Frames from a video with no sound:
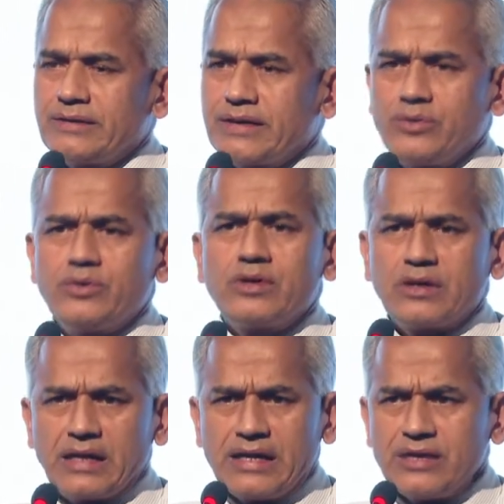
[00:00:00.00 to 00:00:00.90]
that you
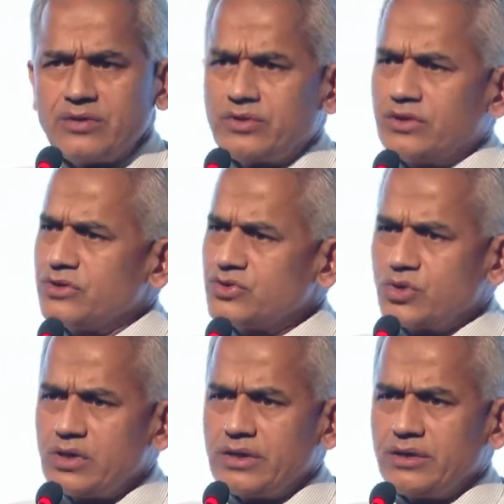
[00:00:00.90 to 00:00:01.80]
don't like, you don't
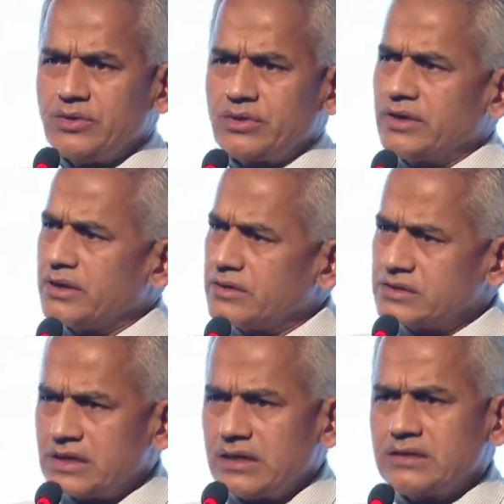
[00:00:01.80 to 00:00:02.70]
enjoy, you don't get
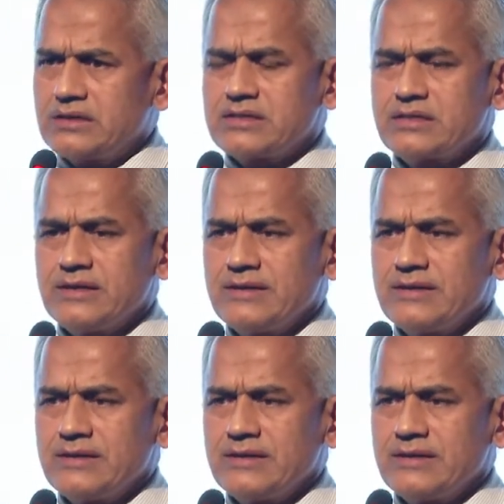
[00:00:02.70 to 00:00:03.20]
results,